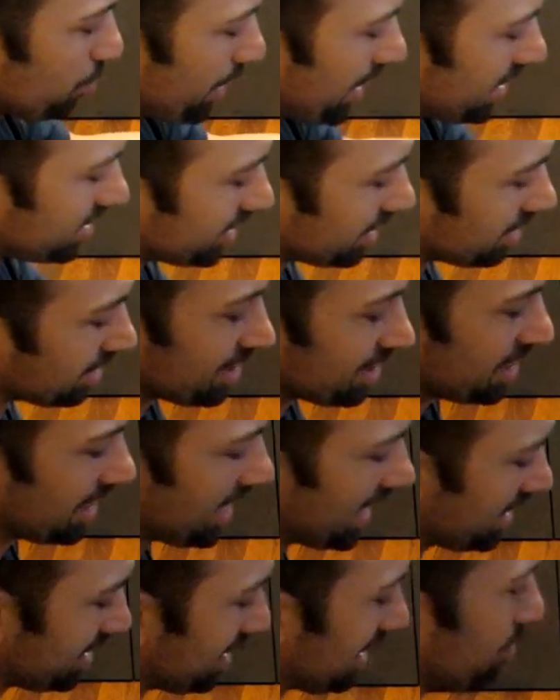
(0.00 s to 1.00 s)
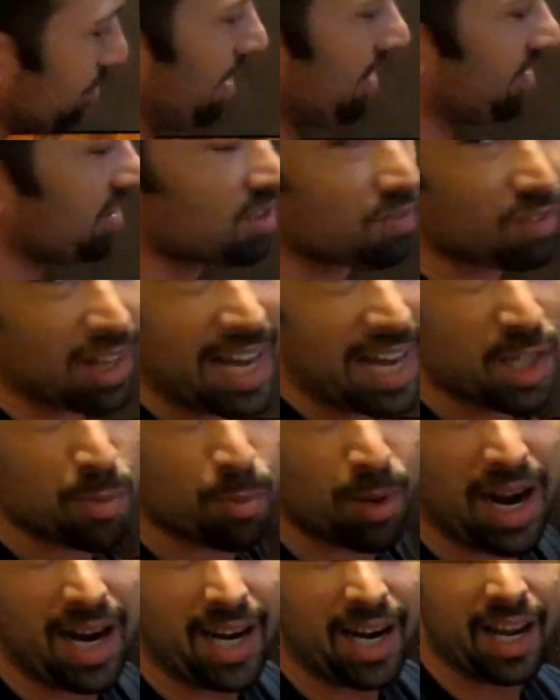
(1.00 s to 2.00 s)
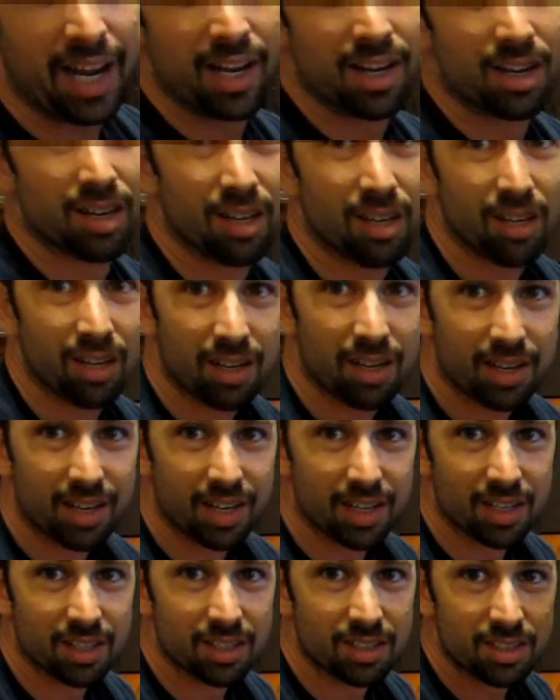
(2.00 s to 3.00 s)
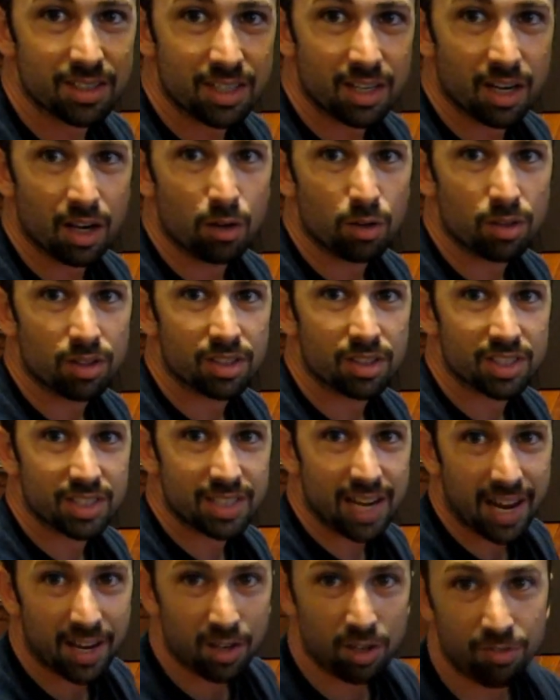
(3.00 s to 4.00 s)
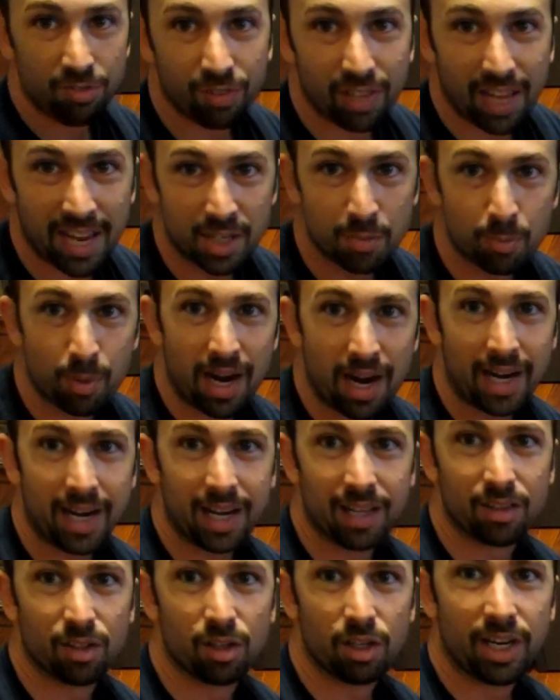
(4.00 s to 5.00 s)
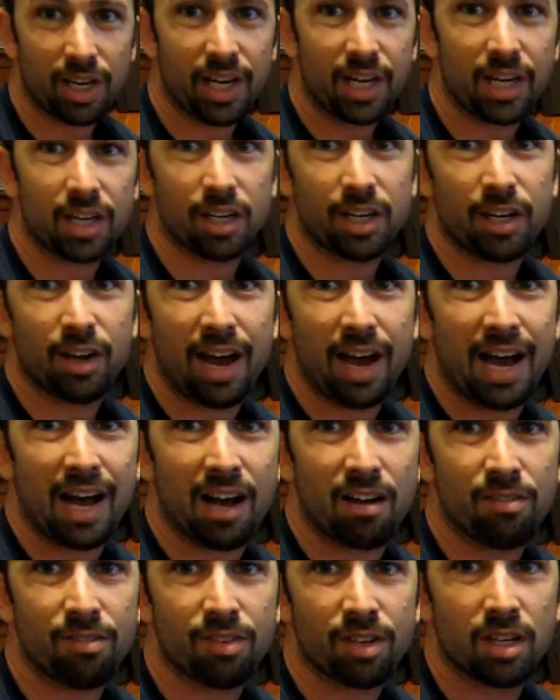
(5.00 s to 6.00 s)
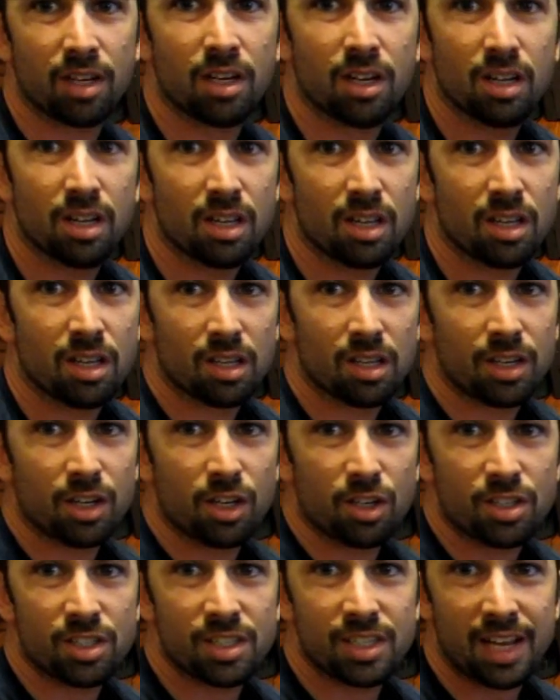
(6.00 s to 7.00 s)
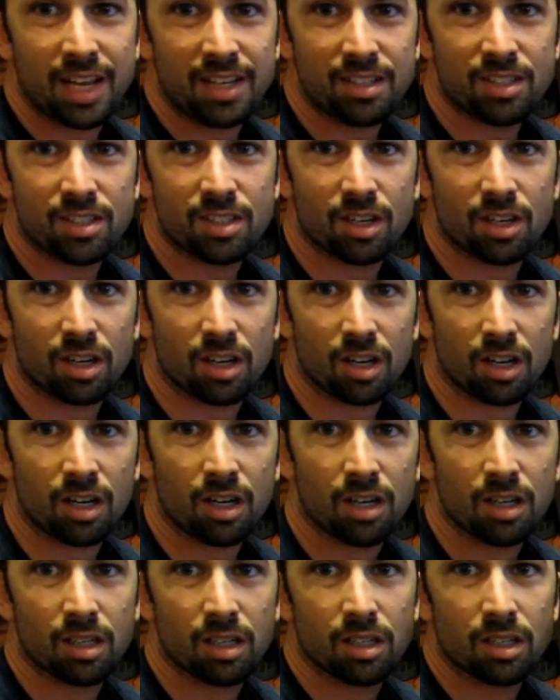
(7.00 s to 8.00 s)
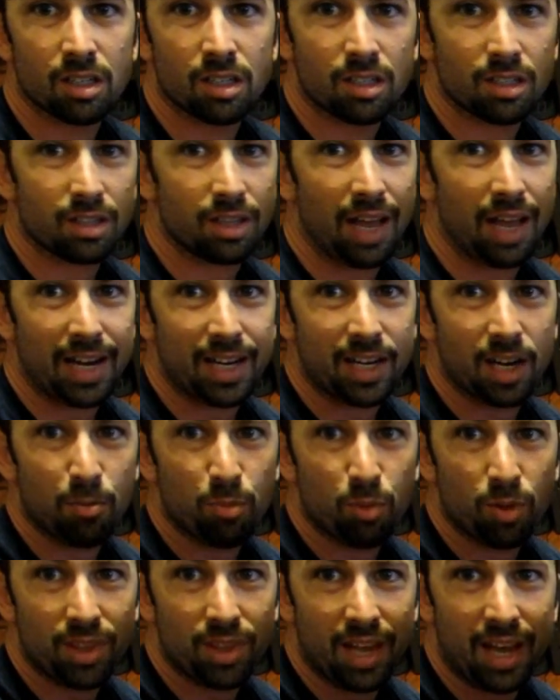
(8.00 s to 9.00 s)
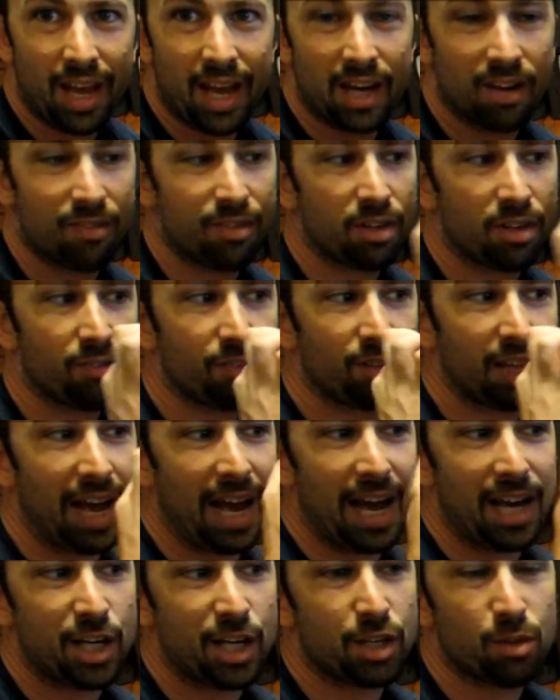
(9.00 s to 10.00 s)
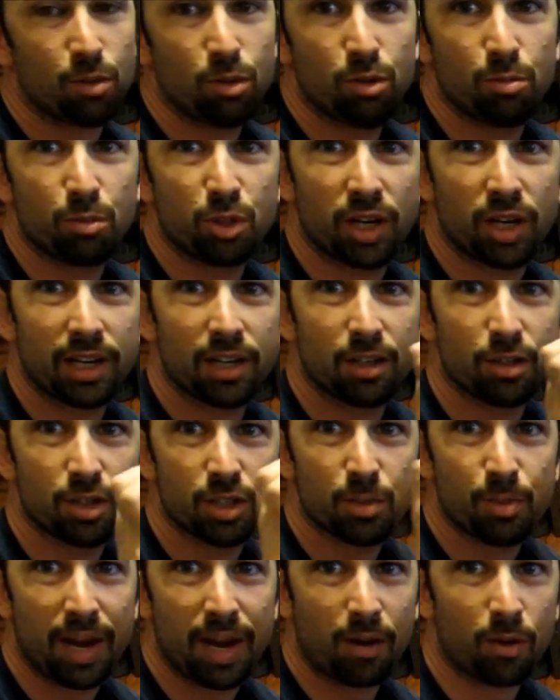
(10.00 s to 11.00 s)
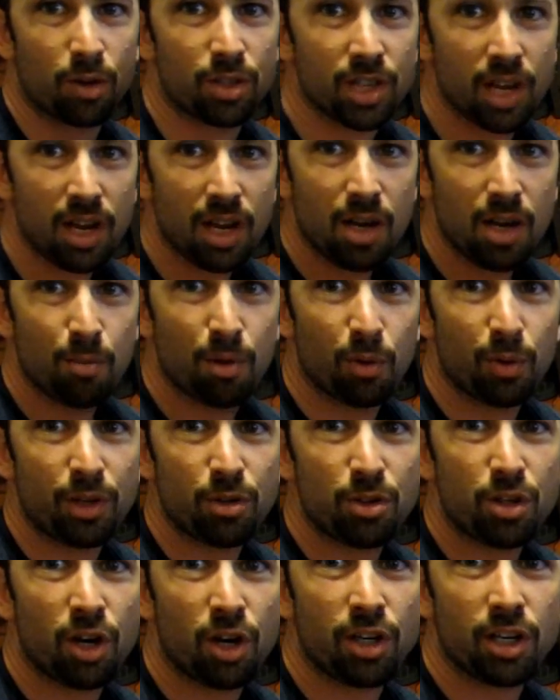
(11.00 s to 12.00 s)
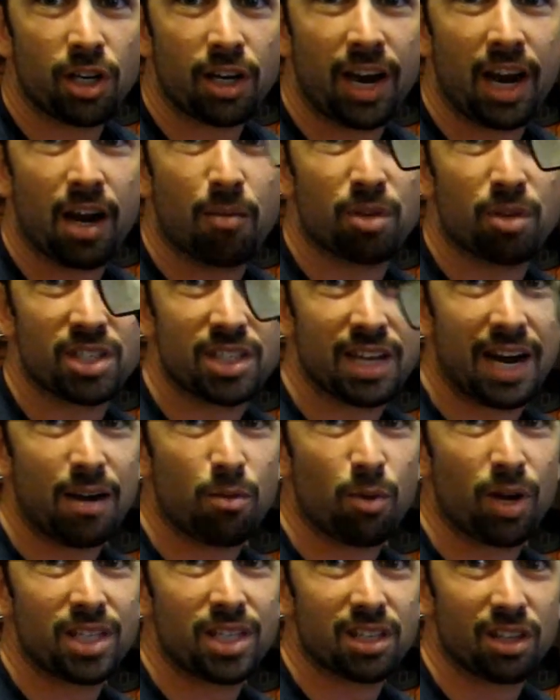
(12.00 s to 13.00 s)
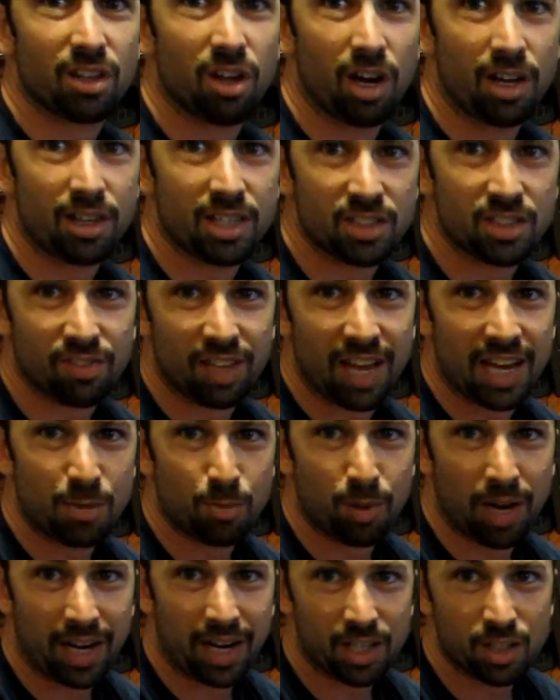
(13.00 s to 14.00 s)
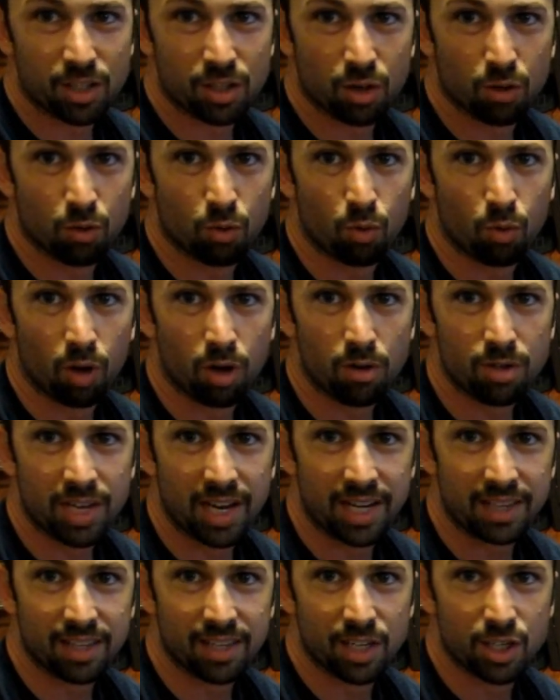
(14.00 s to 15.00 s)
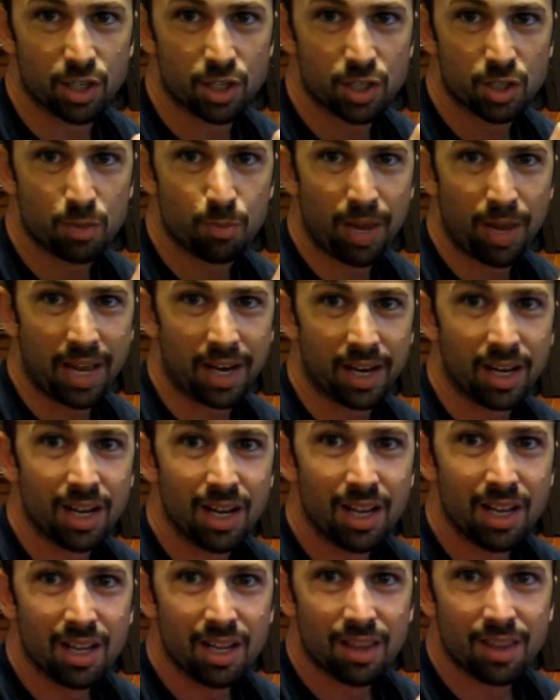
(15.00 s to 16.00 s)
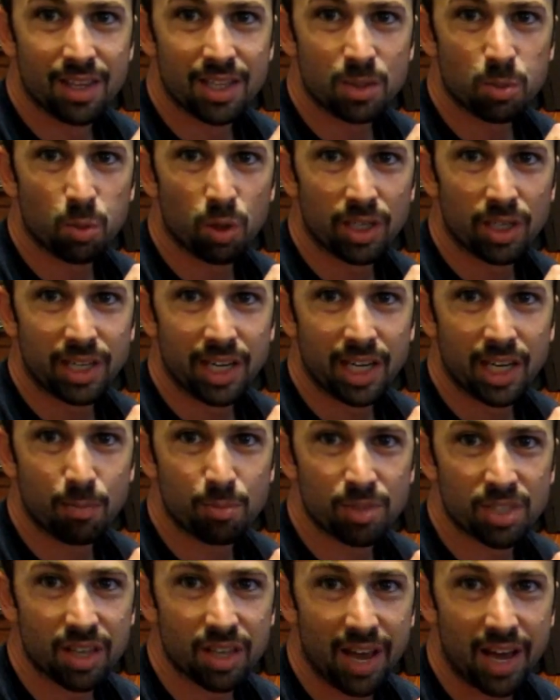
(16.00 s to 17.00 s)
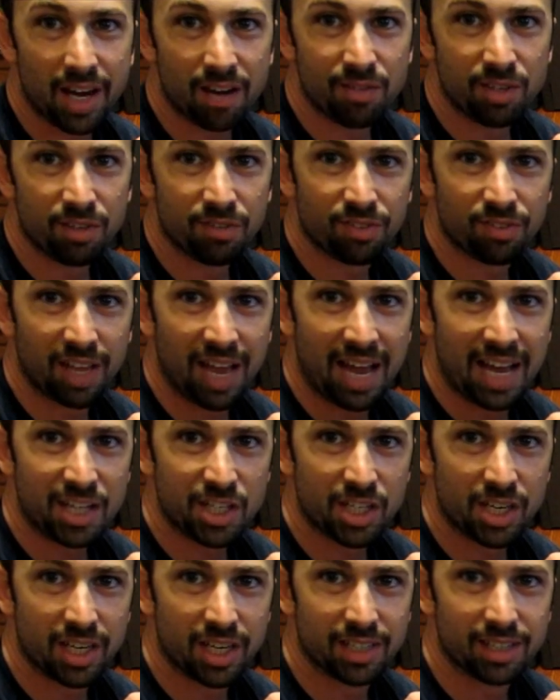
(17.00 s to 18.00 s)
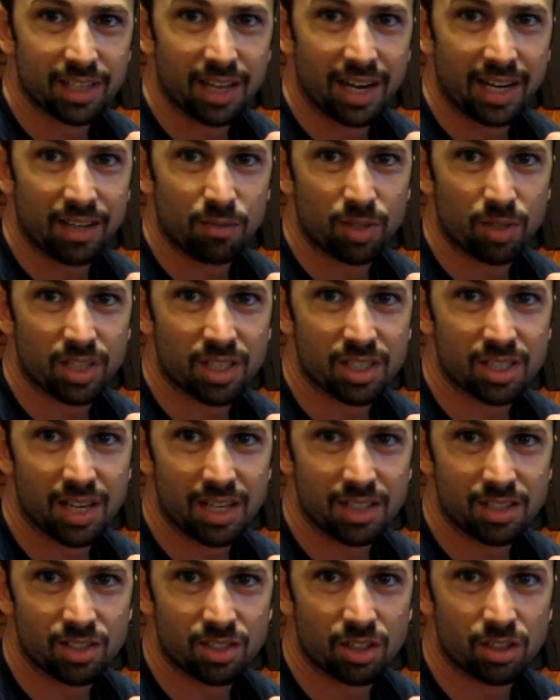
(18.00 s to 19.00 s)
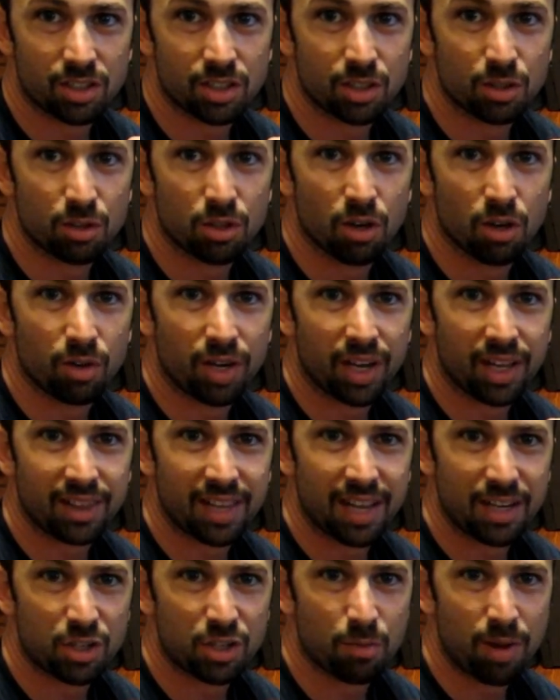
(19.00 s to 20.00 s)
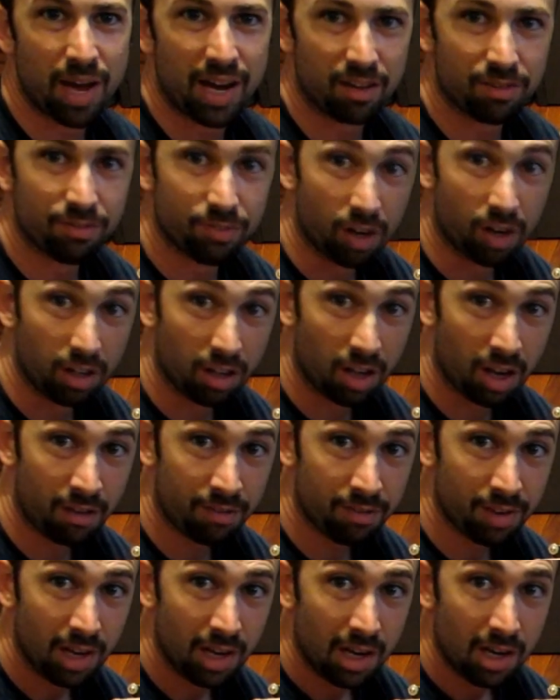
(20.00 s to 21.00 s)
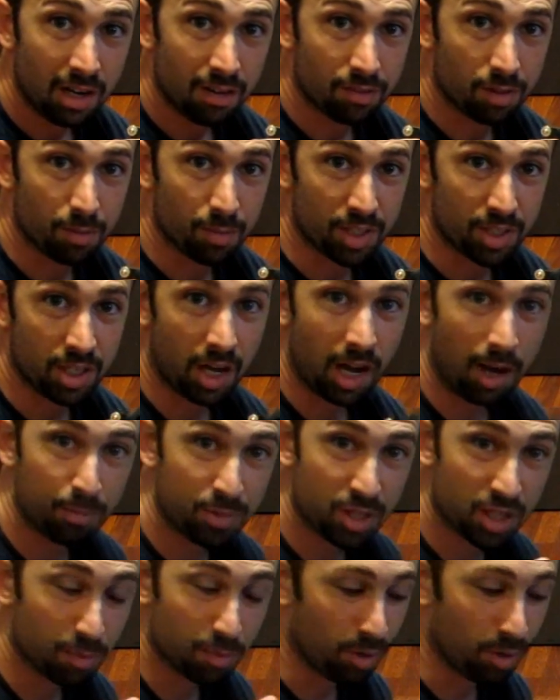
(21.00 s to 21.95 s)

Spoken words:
basically, the nice thing about this flash bracket is, you know, standard flash bracket. Look here, you have your sensor lined up with the head of your flash. Oh, I'm trying to do this backwards. But when you turn your camera sideways, a lot of these flash brackets don't rotate, they just spin. This one keeps the head of your flash in line with the sensor, so you don't get that dramatic fall off from the top to the